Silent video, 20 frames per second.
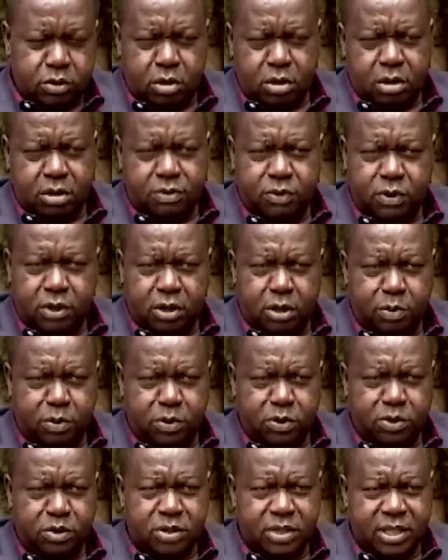to God for the
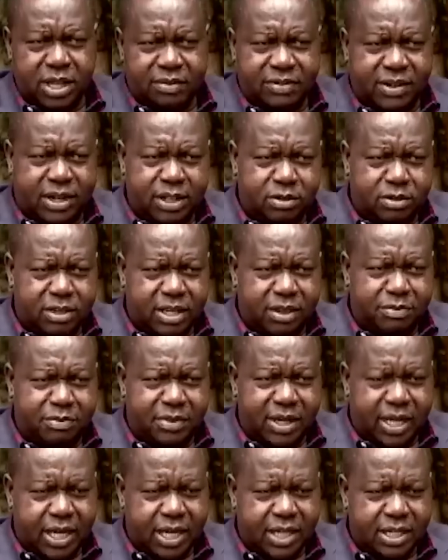opportunity I've had to serve
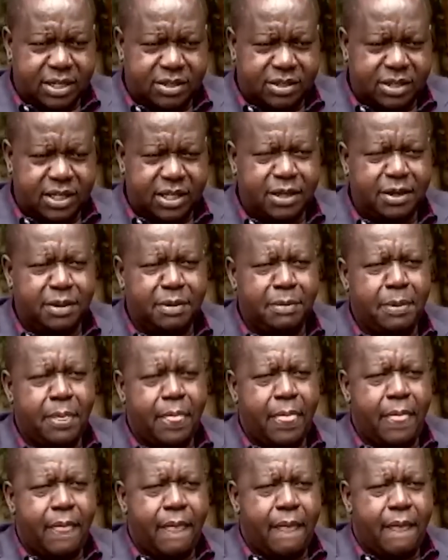my country.
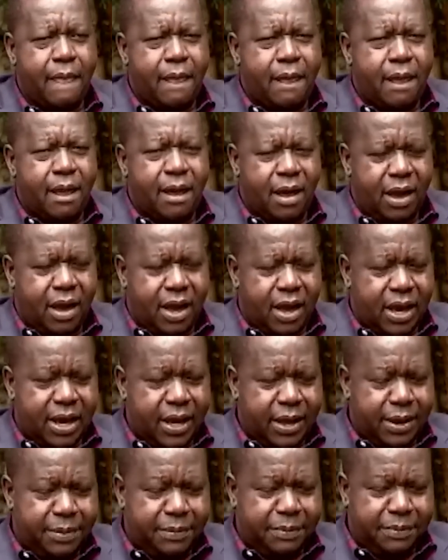
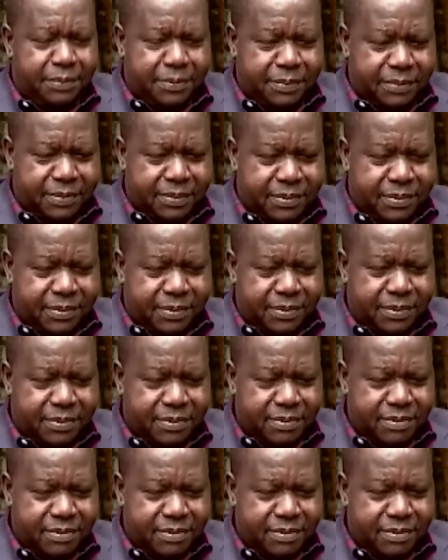Um,